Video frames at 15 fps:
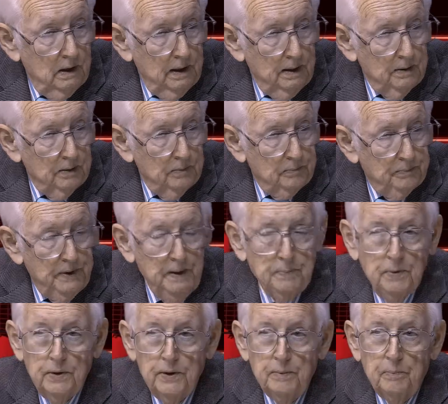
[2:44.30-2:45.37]
uh,
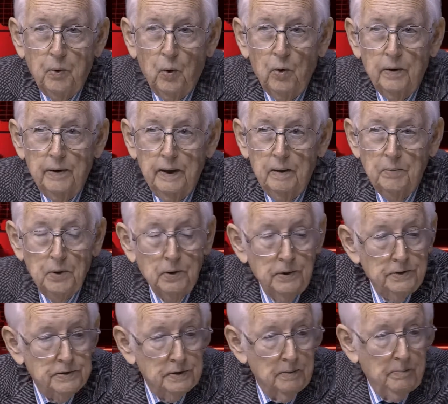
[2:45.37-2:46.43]
people in poor
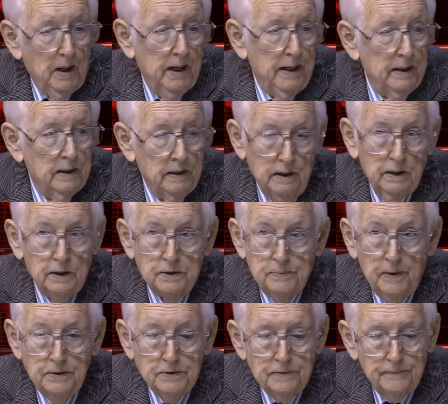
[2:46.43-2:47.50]
neighborhoods are buying
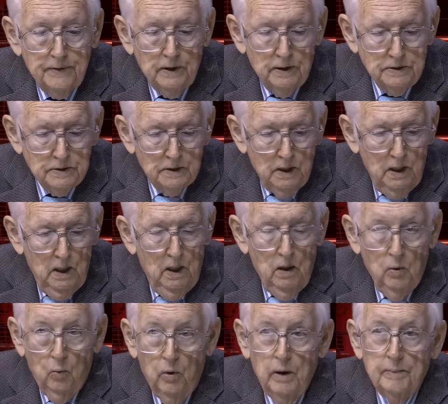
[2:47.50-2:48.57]
inexpensive guns.
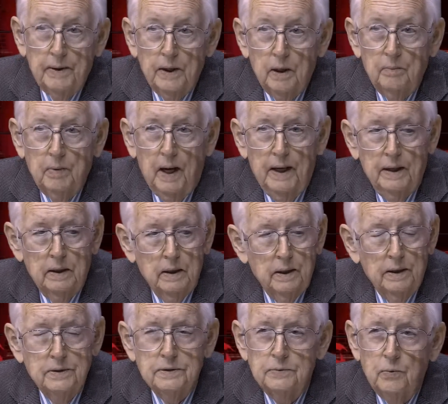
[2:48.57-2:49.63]
Women are buying
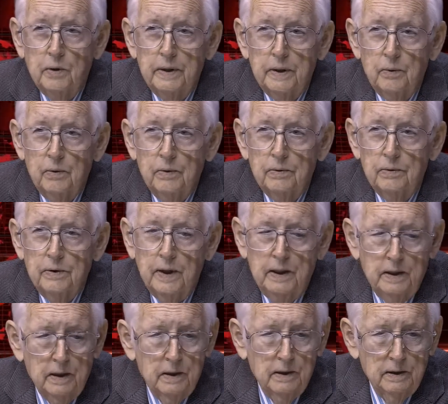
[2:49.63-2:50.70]
guns when they were
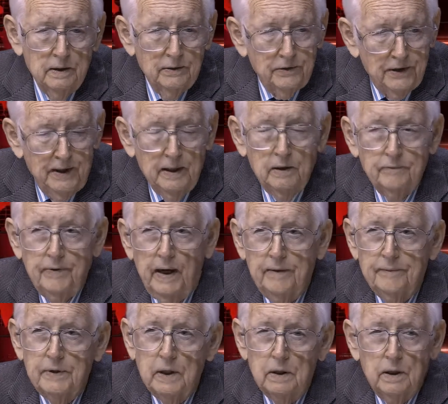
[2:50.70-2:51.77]
they didn't think of
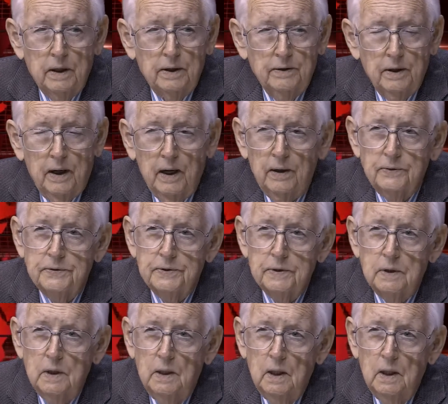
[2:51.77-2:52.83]
having a gun in the house
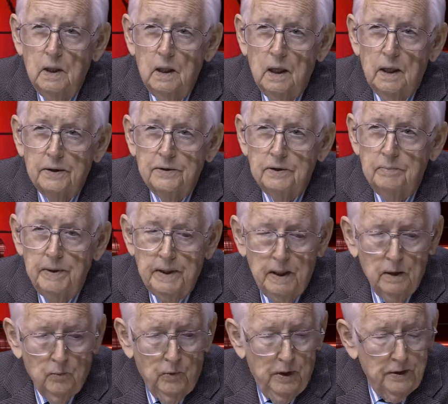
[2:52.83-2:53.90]
uh, to
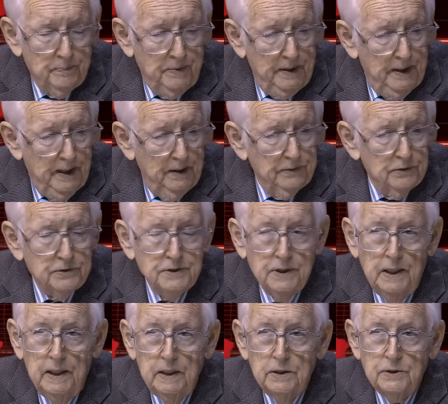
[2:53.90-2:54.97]
begin with, but now they're
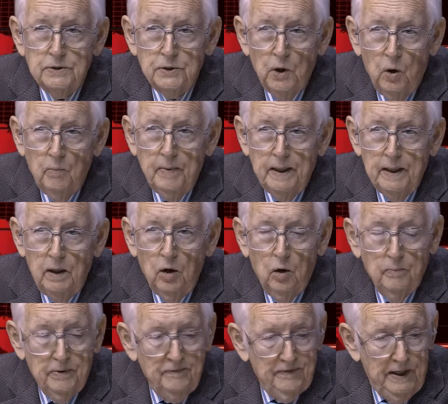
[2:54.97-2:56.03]
seeing so many
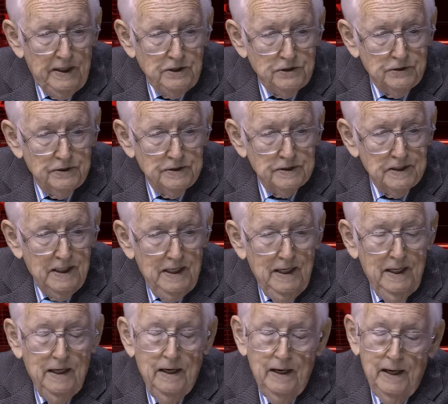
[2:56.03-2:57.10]
home invasions.
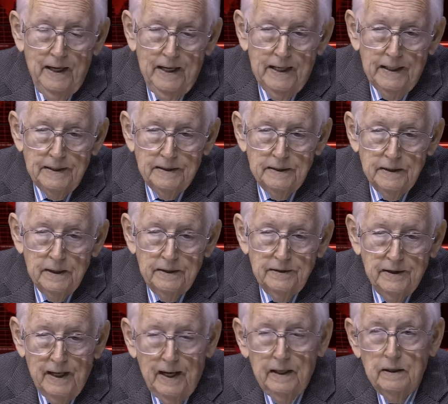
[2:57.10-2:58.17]
And
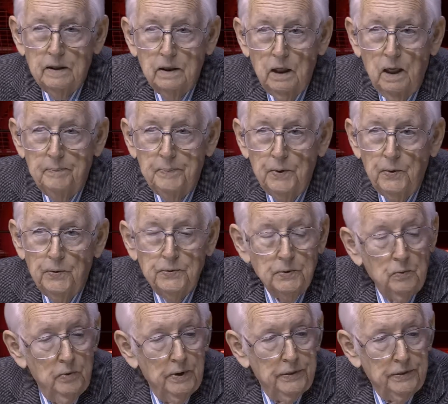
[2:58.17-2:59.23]
that
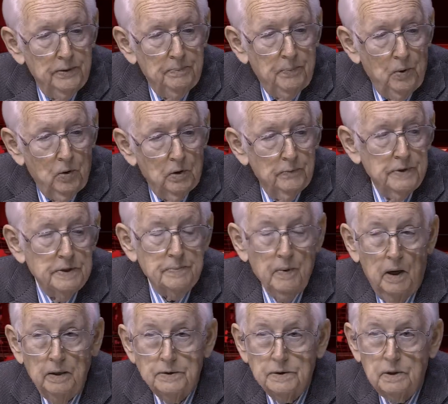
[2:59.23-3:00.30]
coupled with the poor
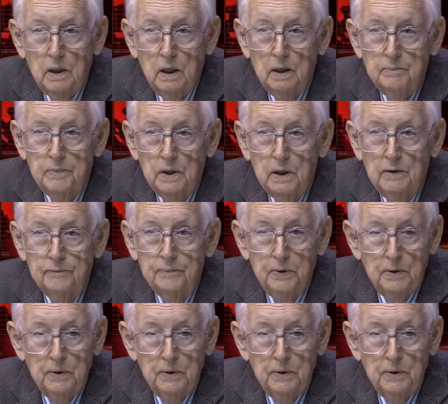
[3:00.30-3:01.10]
response time of